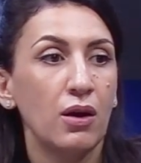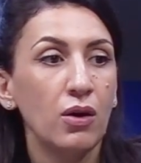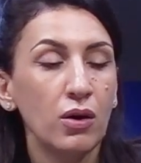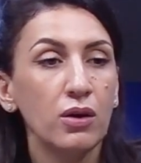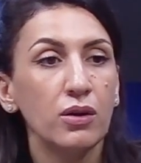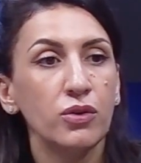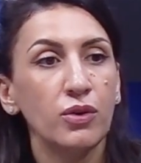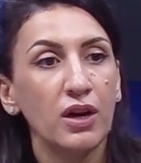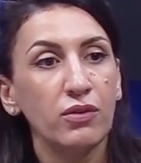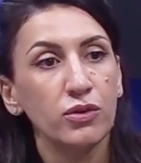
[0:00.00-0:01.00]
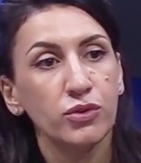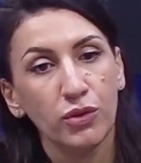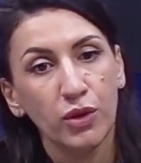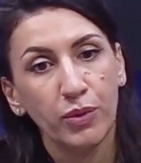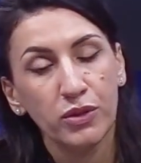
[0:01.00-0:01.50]
or you have also
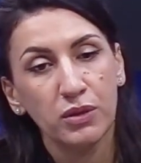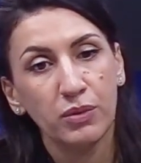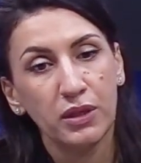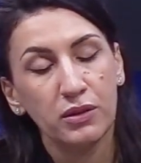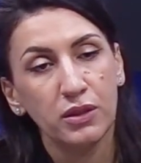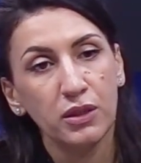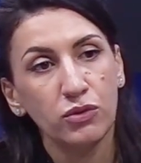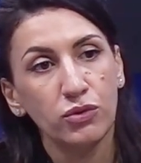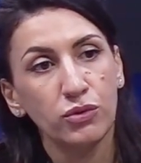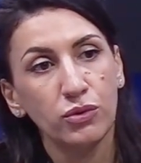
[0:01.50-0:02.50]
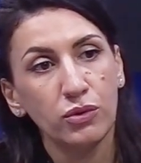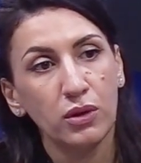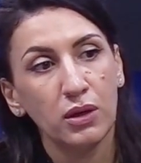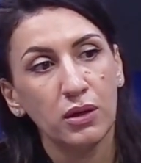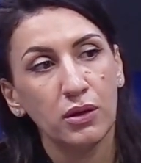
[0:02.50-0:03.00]
the possibility to
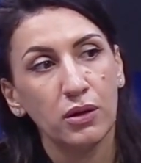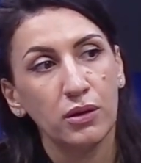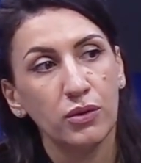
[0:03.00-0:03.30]
uh,